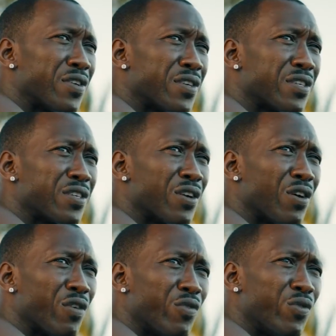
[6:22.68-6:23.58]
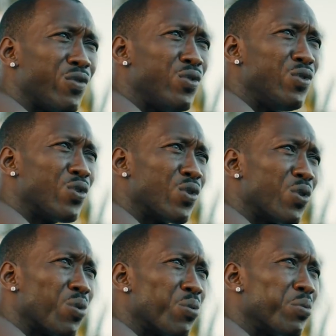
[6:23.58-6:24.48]
for us to look into other
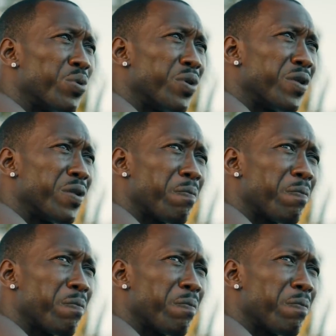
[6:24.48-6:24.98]
lives.